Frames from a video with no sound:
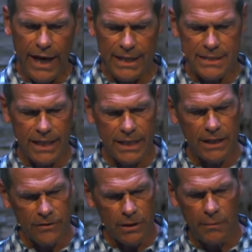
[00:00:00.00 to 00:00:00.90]
I said,
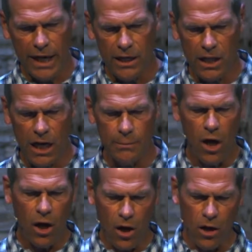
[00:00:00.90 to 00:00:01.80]
even in my alarm,
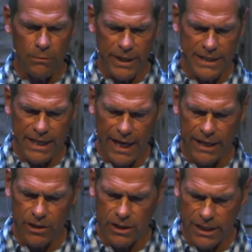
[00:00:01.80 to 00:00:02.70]
all
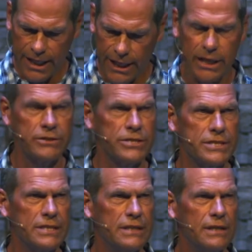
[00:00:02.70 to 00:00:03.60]
mankind are liars.